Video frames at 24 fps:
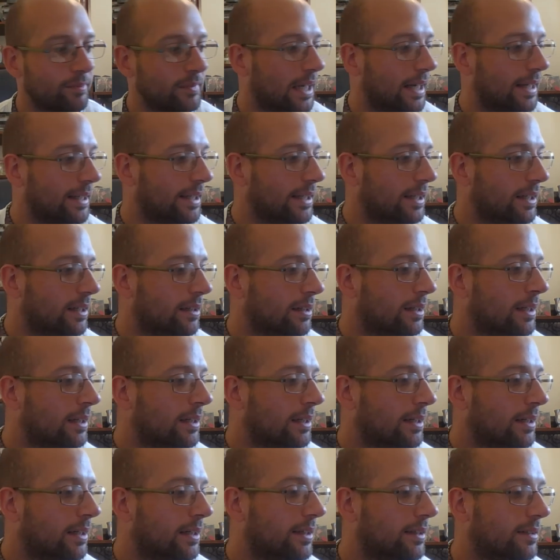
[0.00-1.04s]
And he
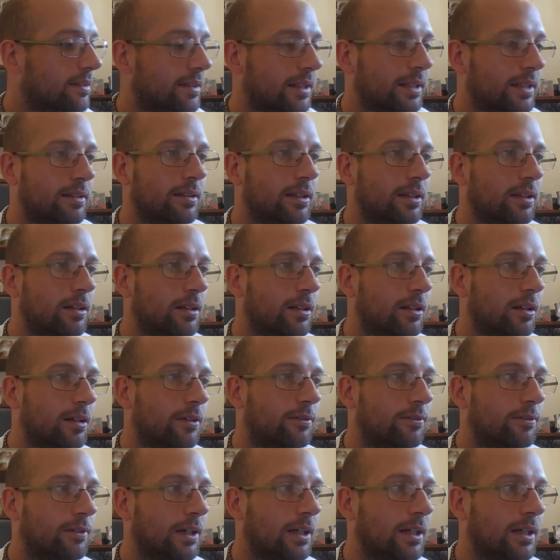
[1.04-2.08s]
says the
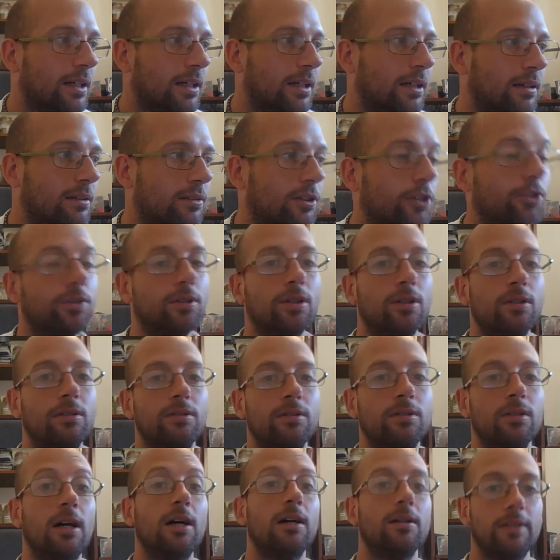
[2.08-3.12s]
Earth, the
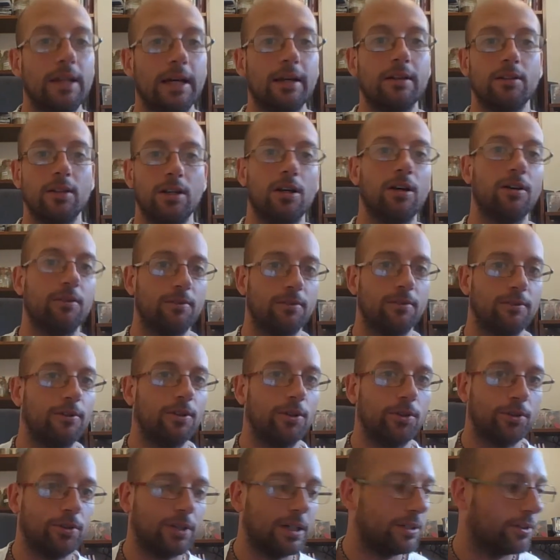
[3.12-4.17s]
Sun, the Earth
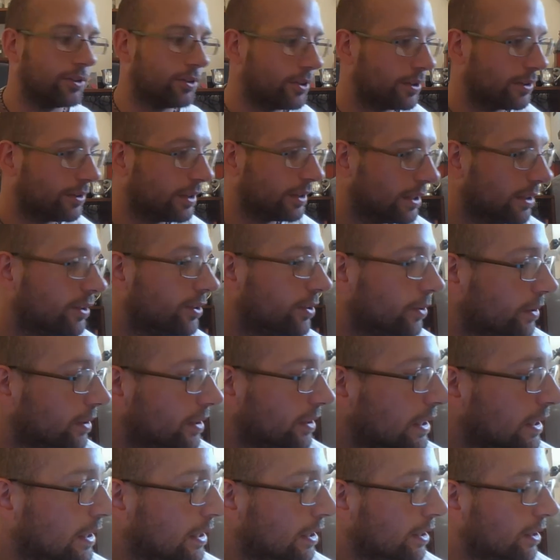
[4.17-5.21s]
revolves around the Sun and so
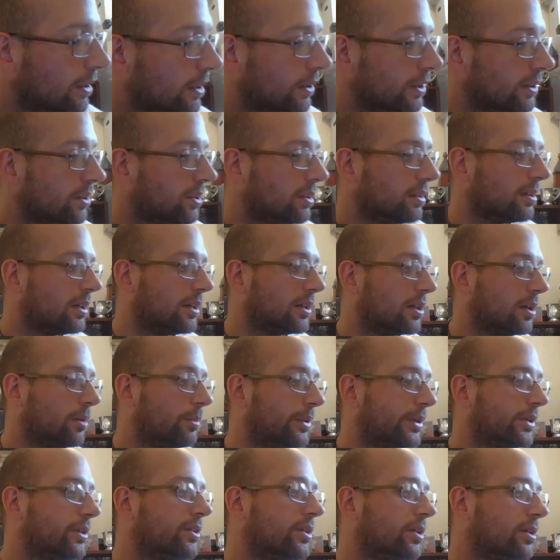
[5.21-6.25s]
on, which is like a
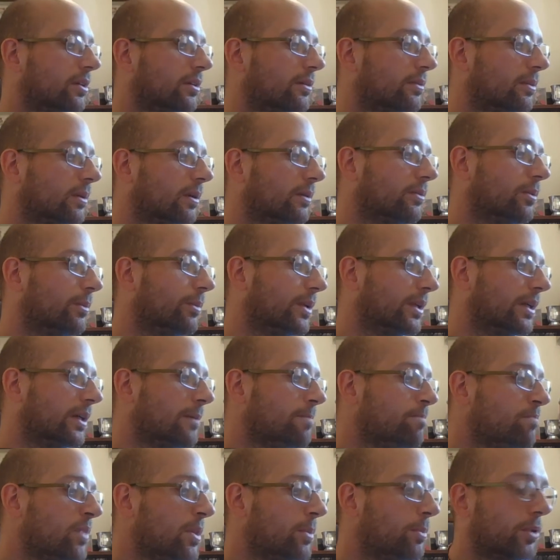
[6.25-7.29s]
big shock for everybody,
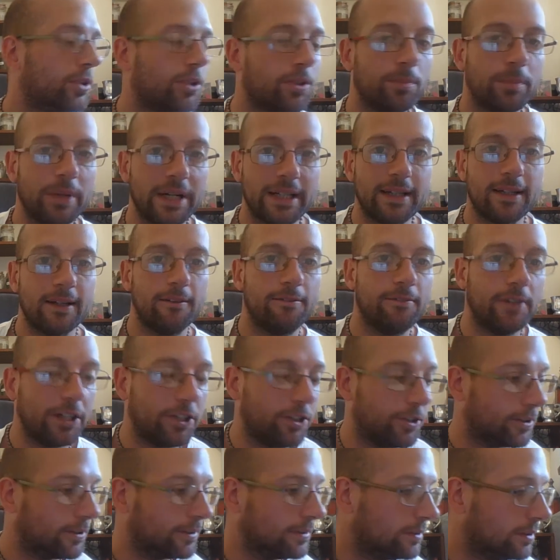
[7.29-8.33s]
but doesn't make it
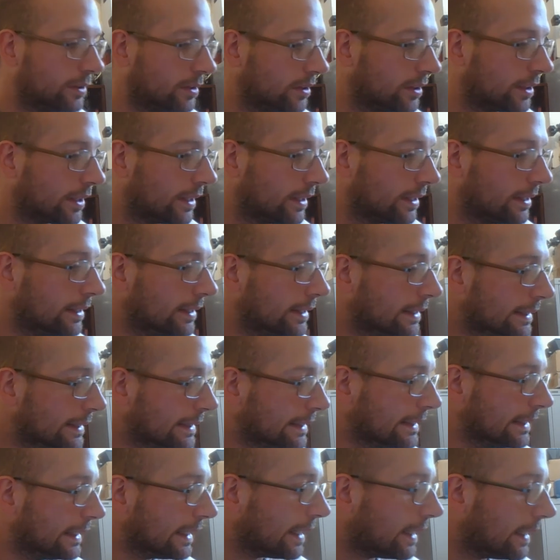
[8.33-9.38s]
official, okay.
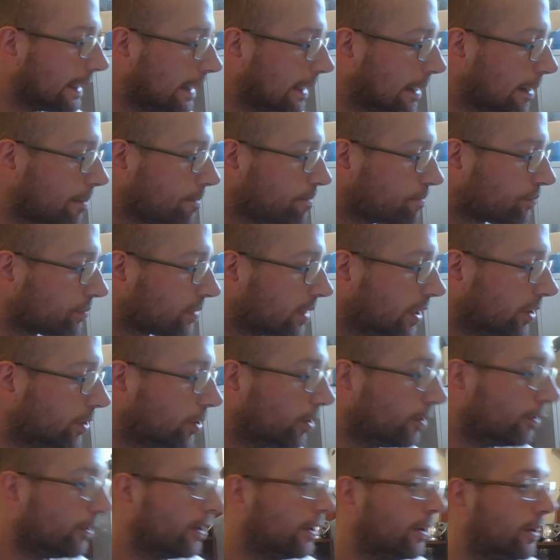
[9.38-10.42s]
There's
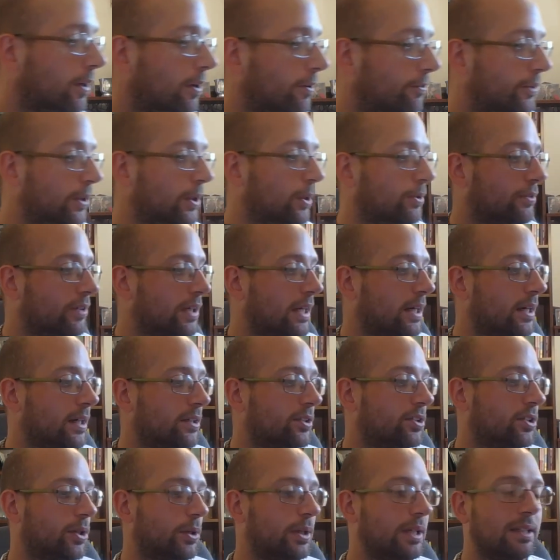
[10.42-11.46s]
a few other
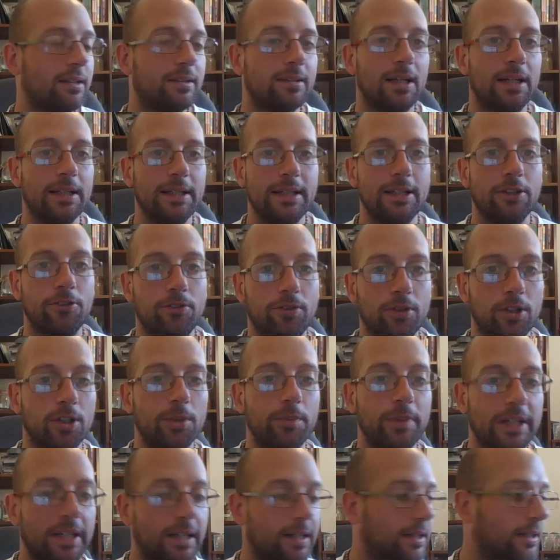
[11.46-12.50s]
guys, so he's like the
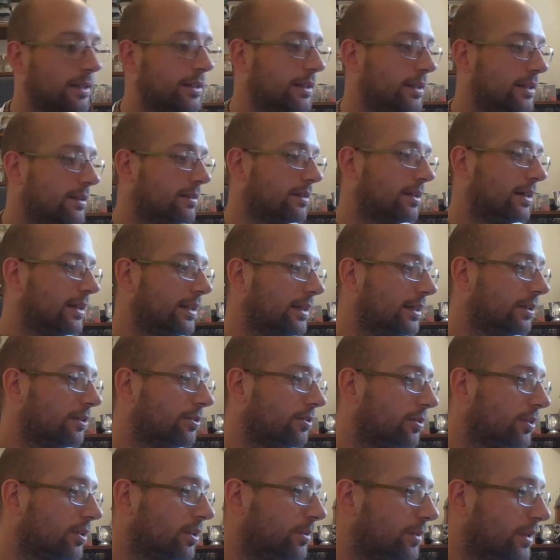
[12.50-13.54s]
astronomy guy, he's like the
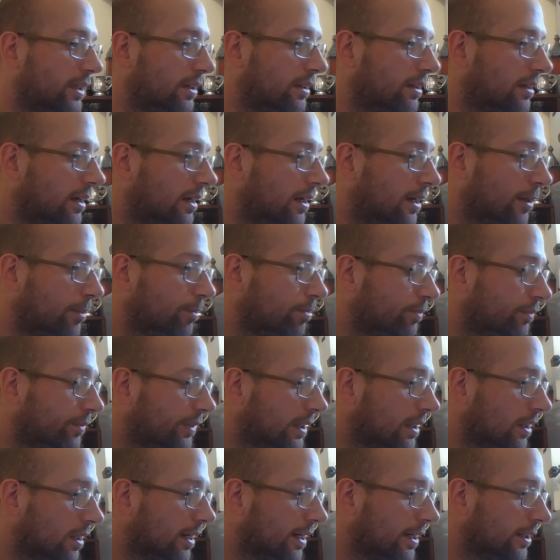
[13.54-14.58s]
astronomy
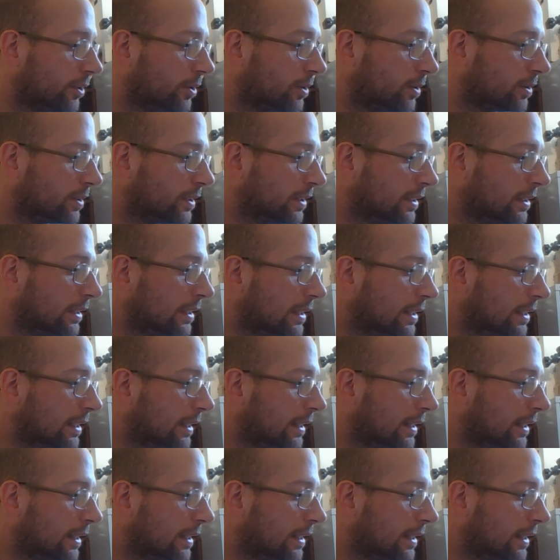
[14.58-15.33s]
line holder.